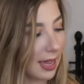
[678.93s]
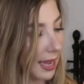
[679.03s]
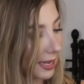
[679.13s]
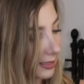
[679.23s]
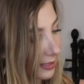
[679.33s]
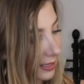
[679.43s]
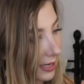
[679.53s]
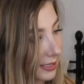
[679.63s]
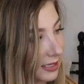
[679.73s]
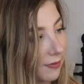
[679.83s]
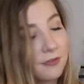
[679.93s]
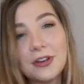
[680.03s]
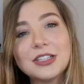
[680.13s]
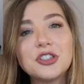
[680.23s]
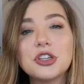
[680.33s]
and it
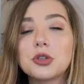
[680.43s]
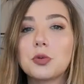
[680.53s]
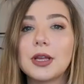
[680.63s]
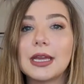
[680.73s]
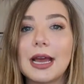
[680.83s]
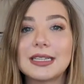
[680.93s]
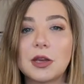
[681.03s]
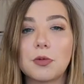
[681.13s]
fits just really nice.